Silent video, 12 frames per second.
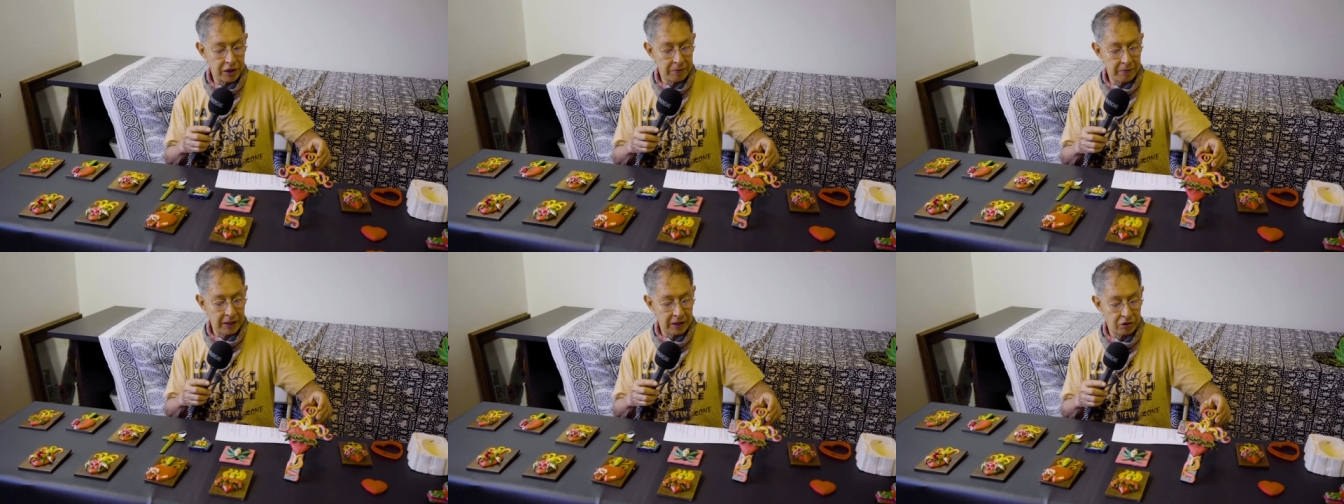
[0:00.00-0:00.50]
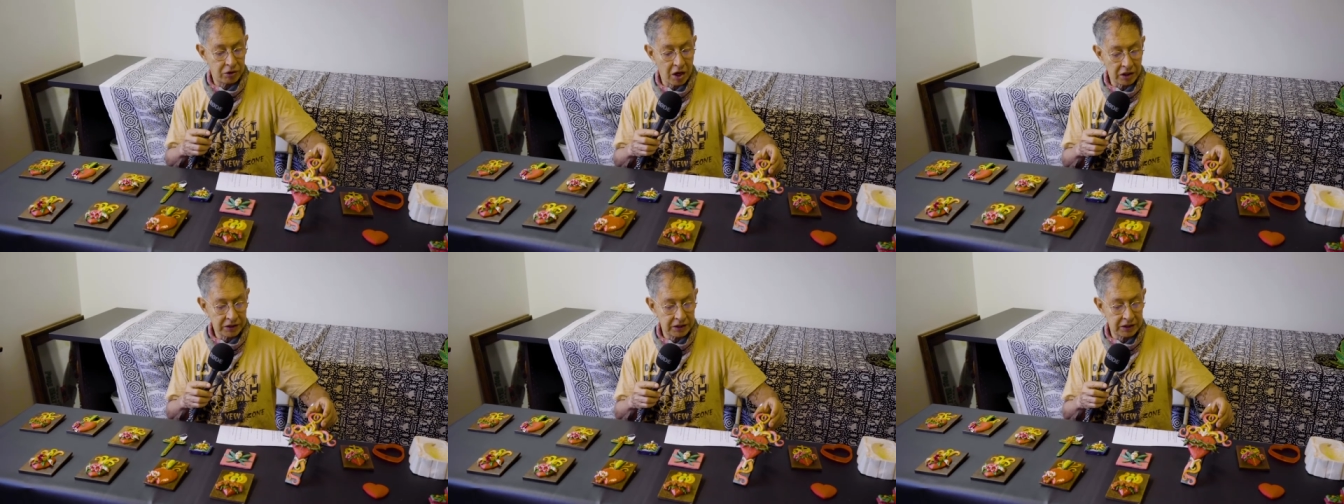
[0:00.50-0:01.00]
I make
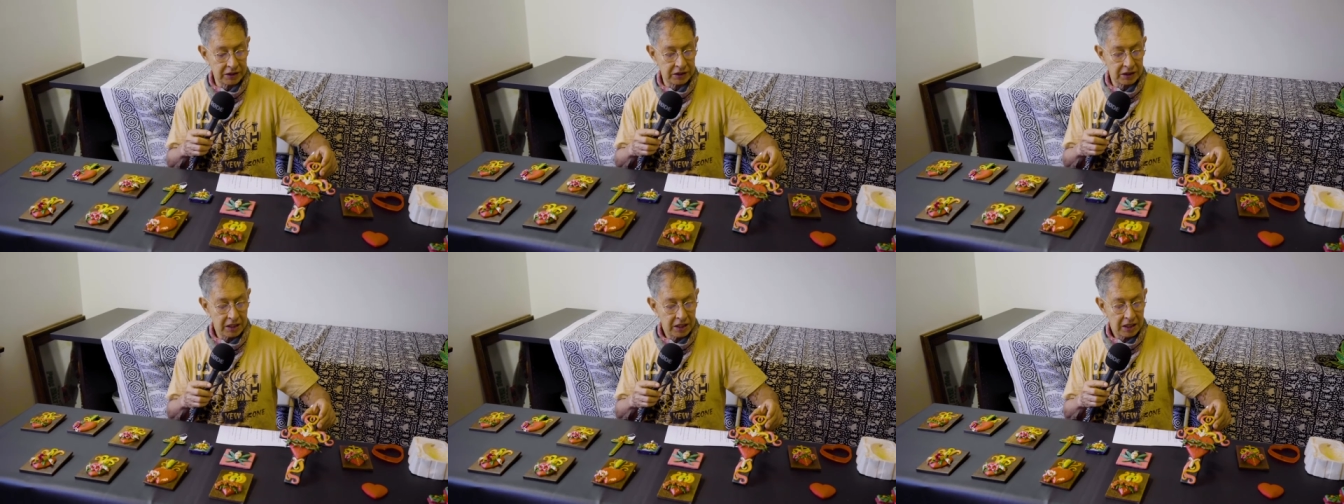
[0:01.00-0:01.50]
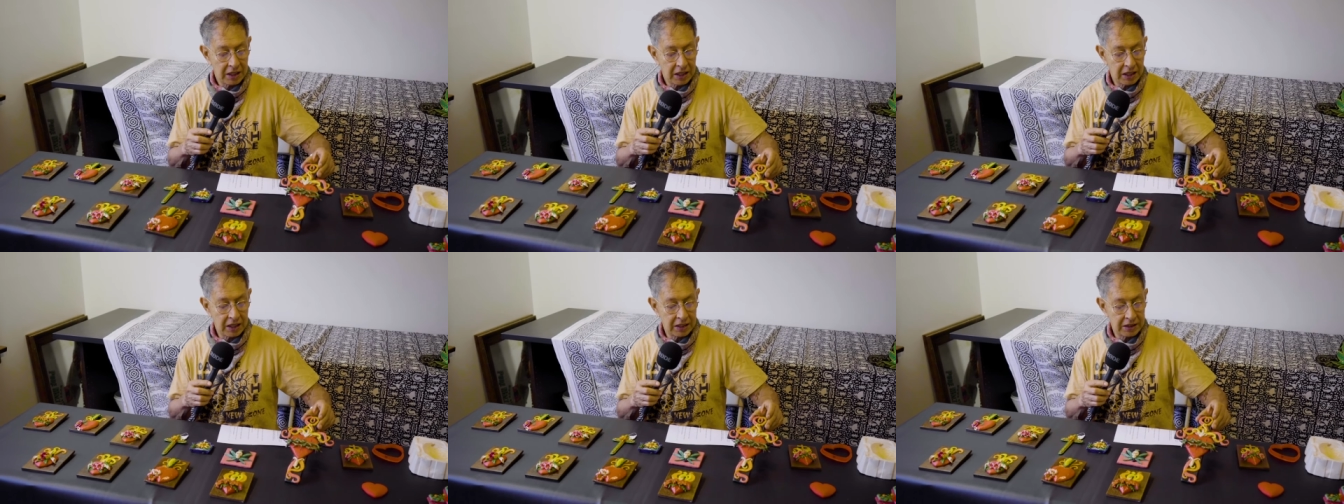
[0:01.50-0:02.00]
crosses,
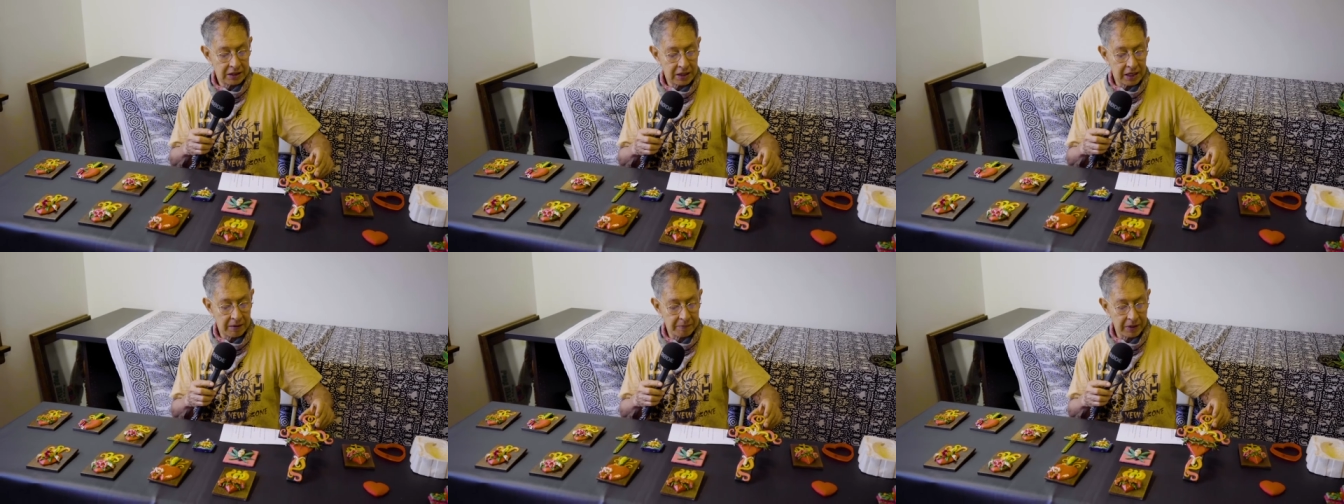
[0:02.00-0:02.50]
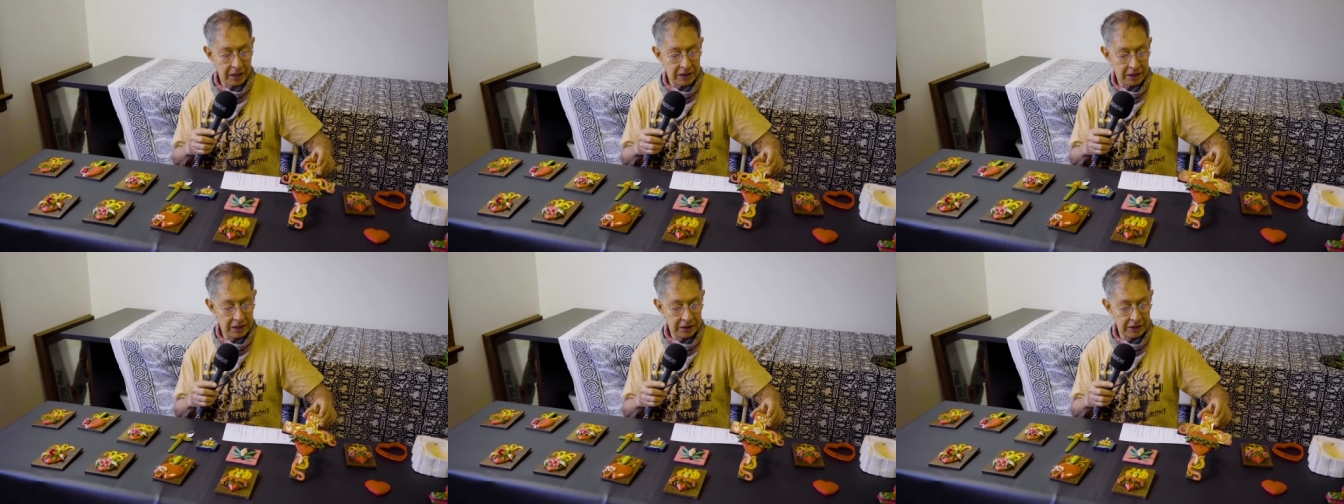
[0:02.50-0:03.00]
and
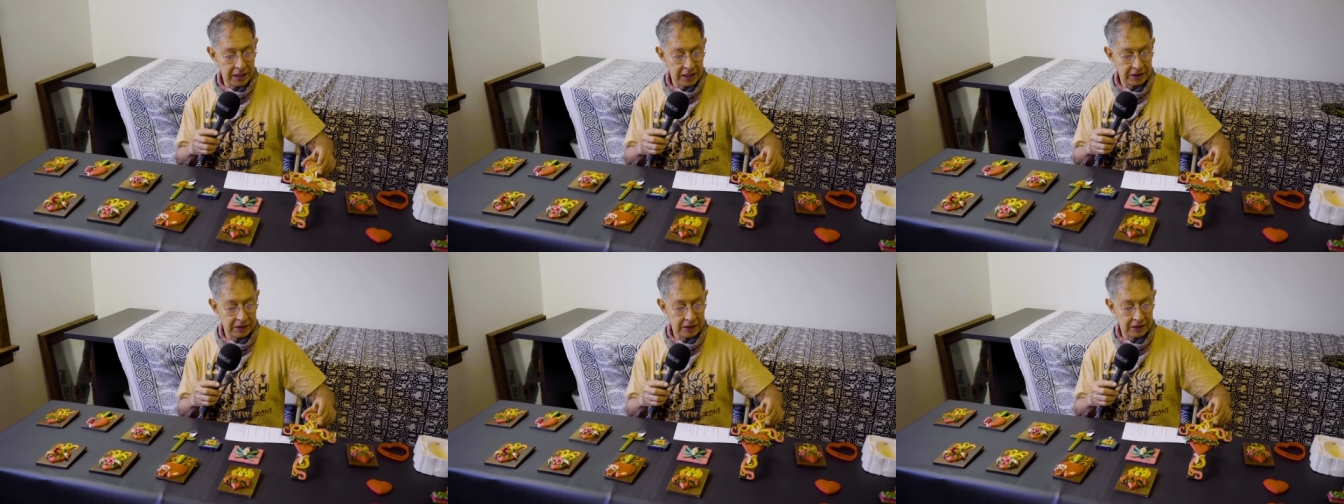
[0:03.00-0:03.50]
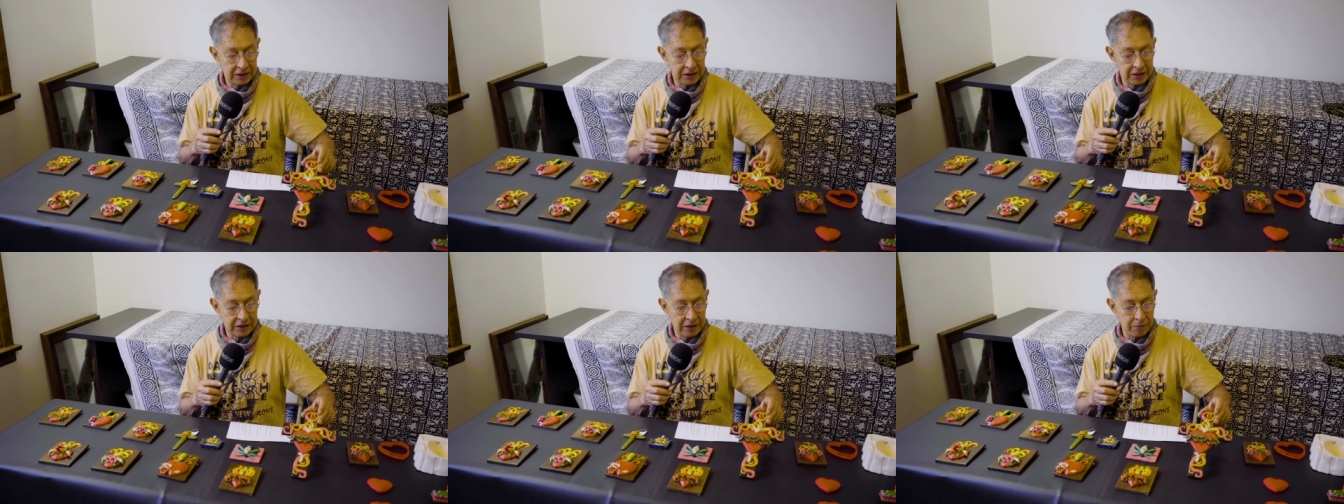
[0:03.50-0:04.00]
in this case, this is
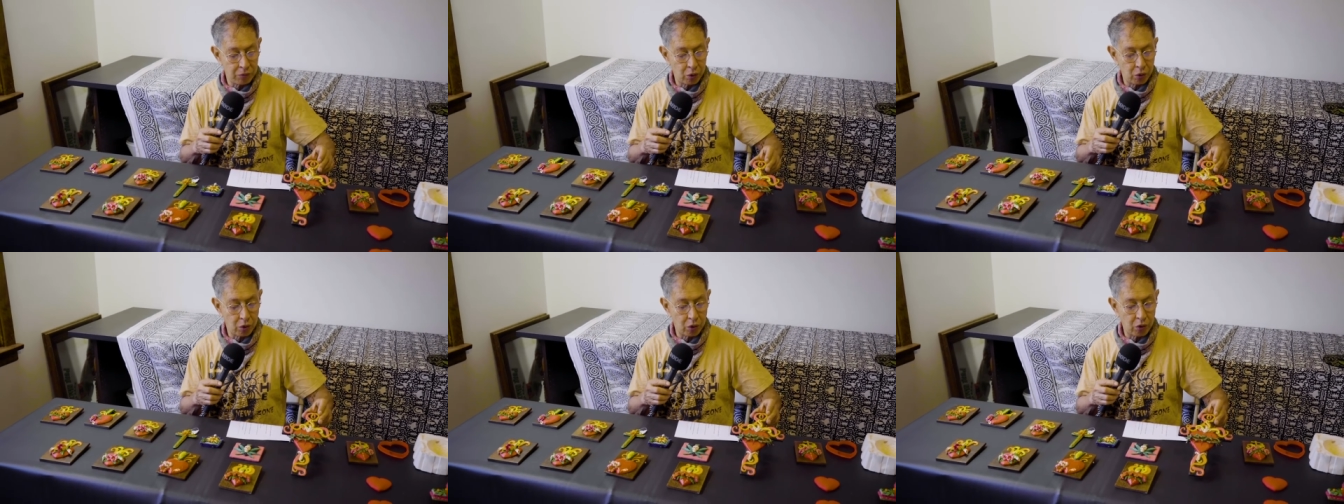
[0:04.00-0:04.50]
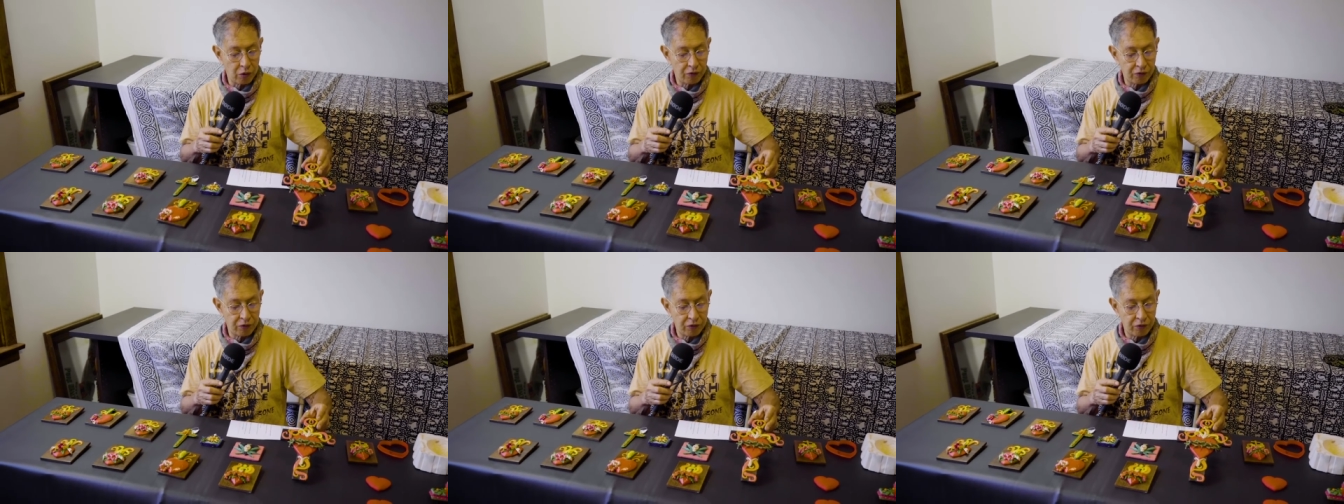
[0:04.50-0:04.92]
a symbol of